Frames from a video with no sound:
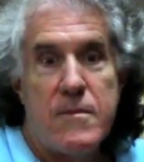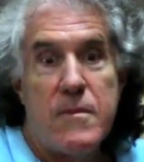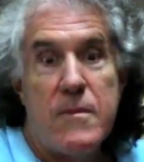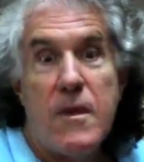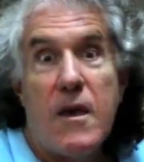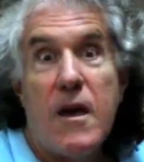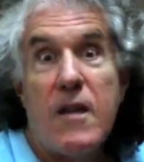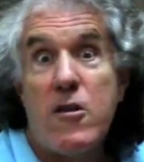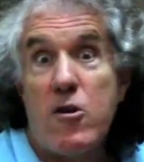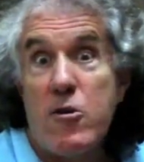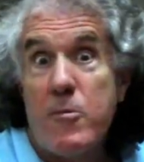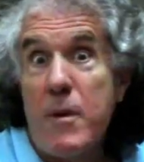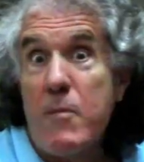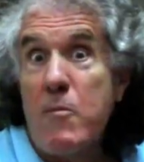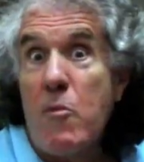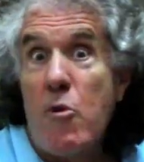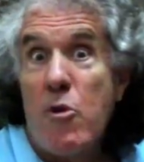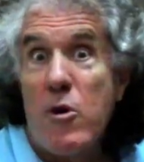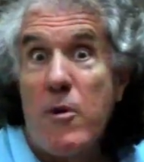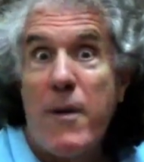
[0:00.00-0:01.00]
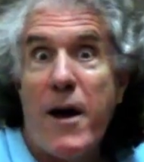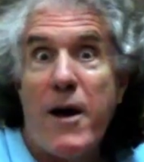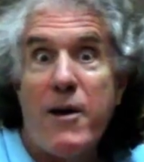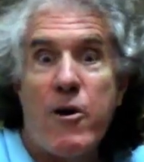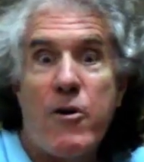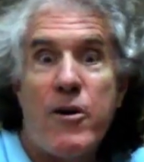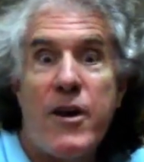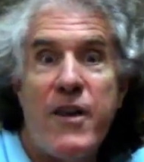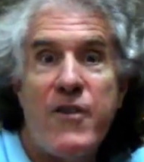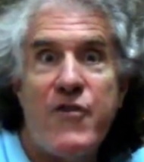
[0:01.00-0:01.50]
A little bit more about our
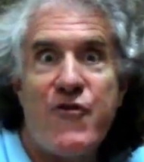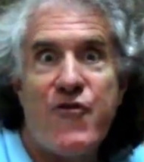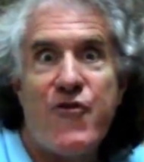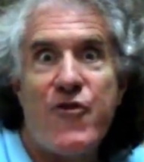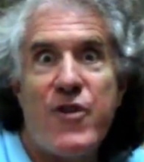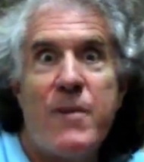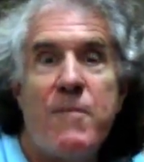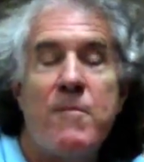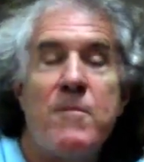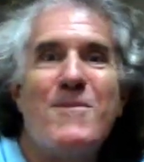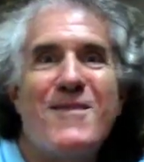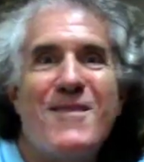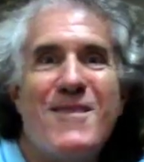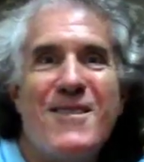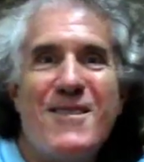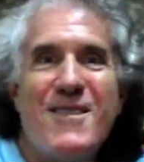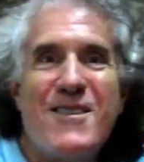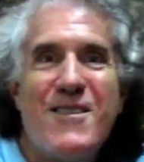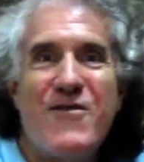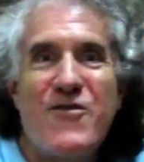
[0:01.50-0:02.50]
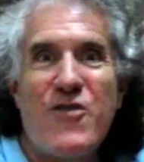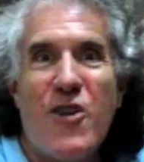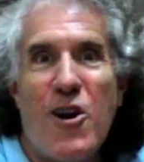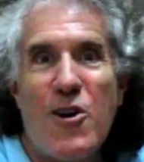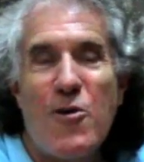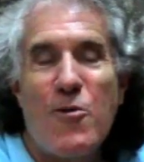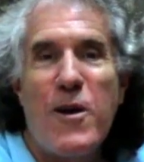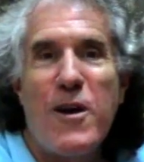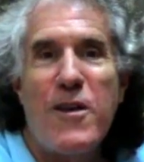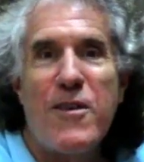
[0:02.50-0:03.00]
history to start
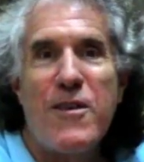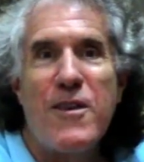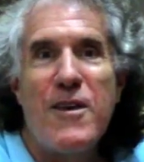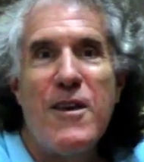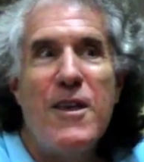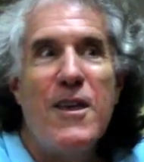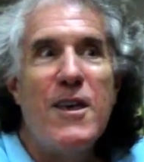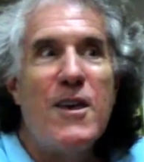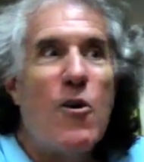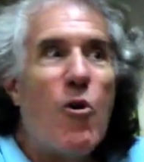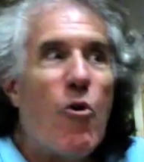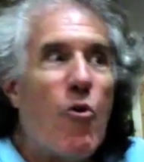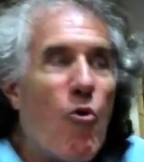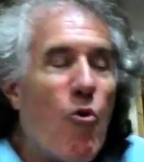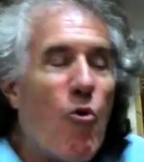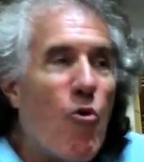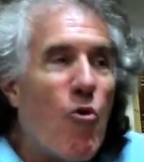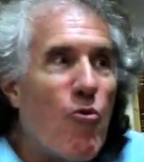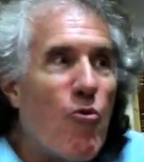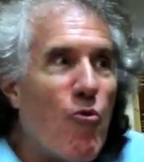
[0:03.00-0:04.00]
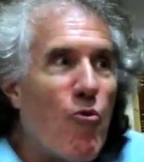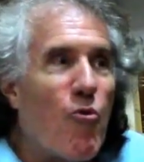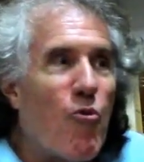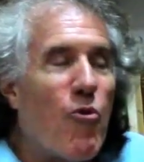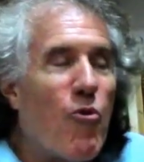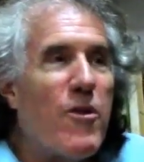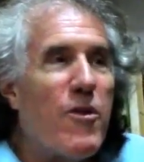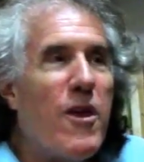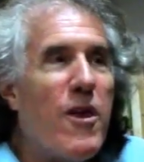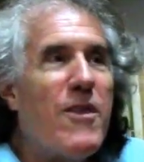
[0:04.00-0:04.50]
with.
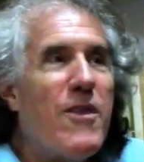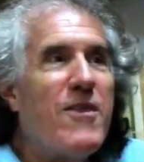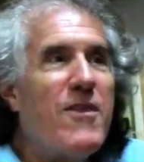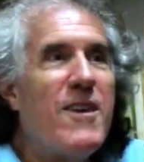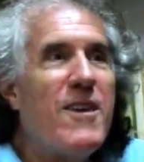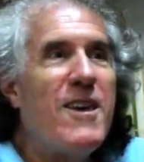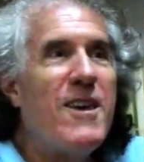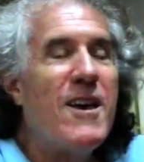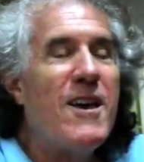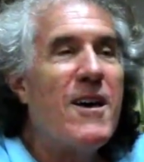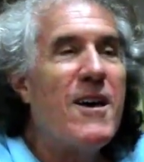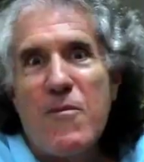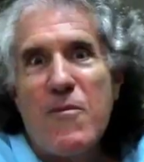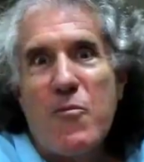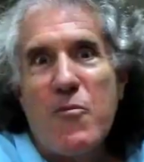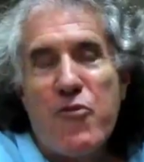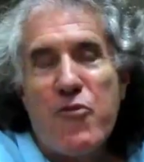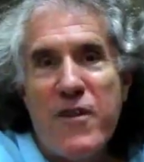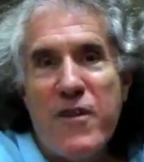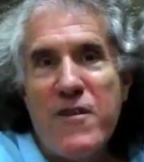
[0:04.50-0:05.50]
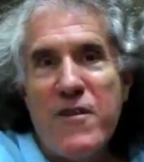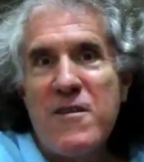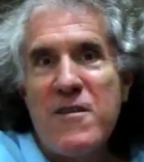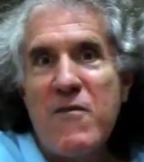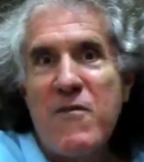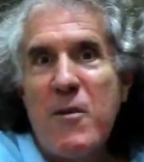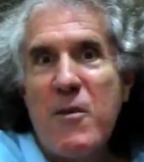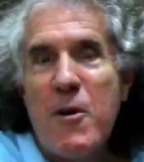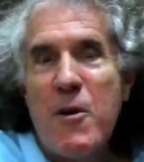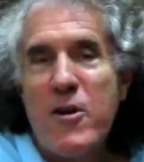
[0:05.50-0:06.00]
The presence of the
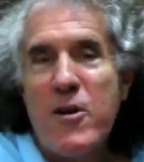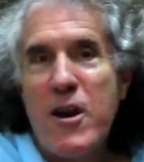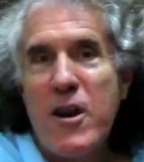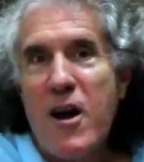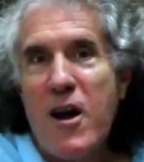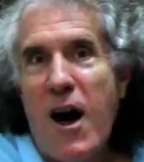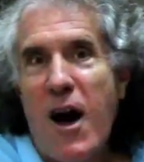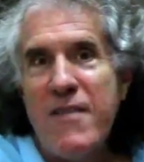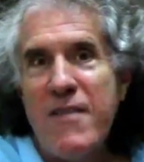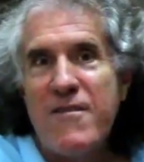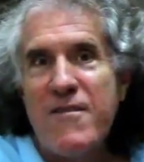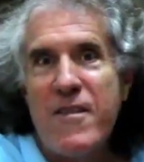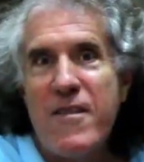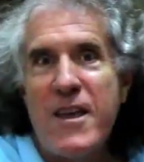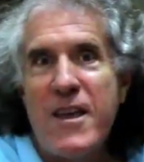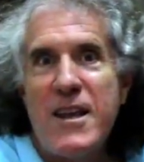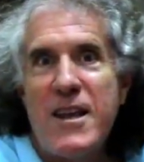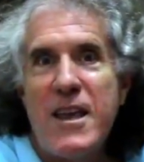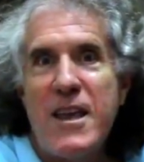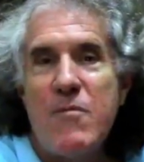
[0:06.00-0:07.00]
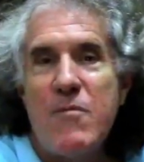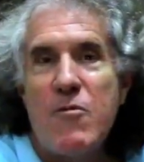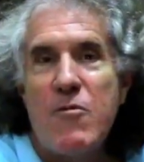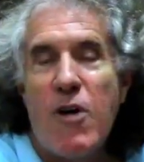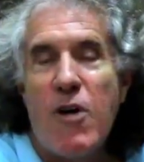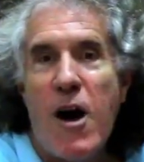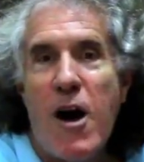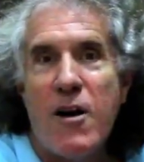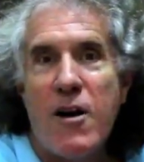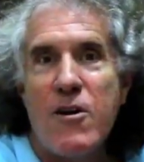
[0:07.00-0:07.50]
American consulate in
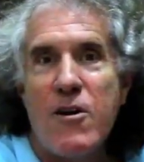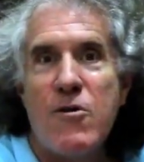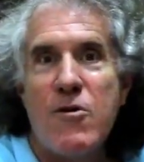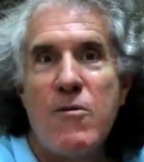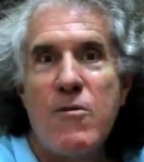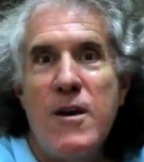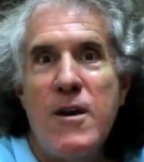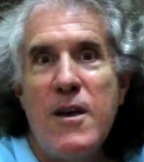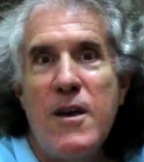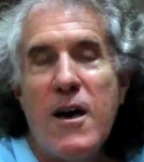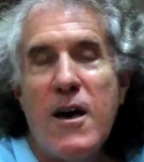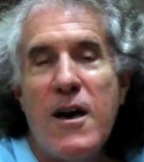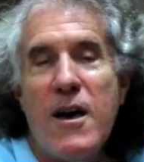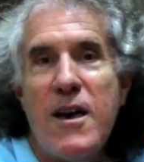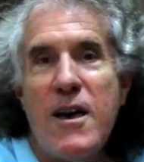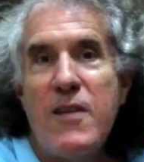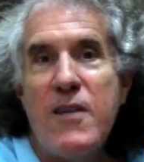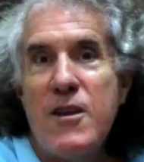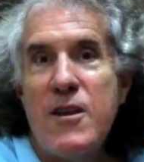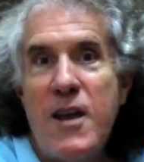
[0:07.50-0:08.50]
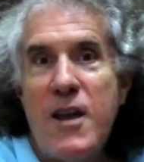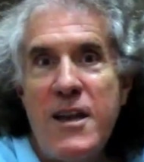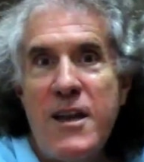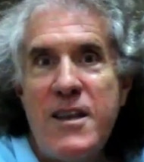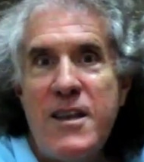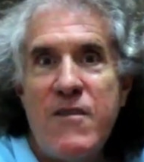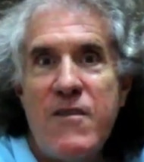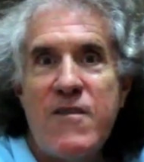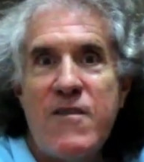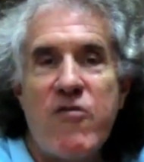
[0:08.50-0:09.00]
Morocco in the
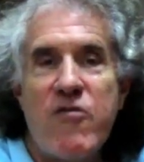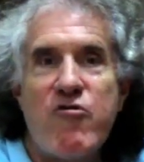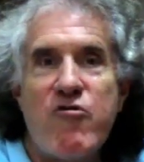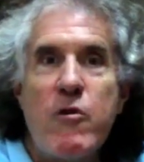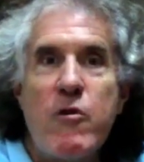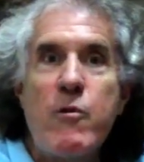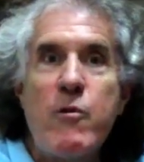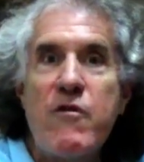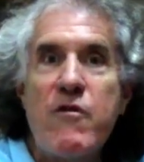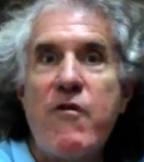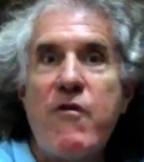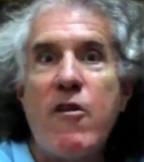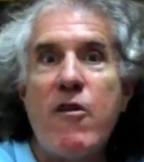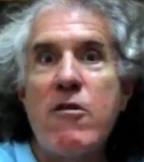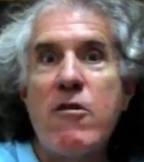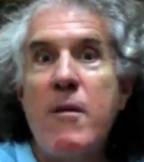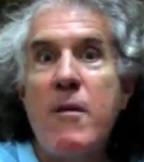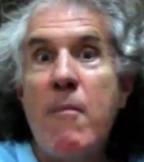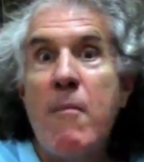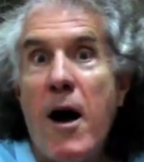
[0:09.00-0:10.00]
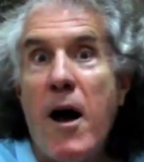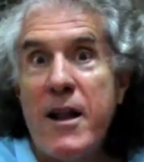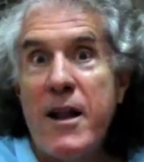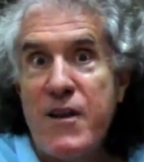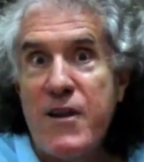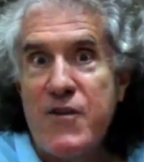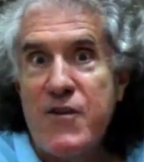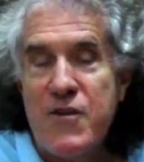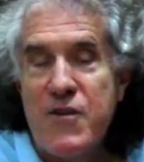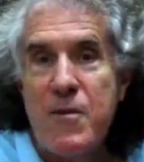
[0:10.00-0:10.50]
19th century was fairly
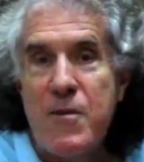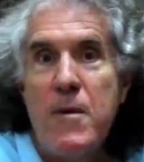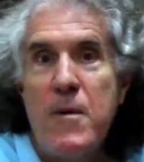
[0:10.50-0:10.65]
modest.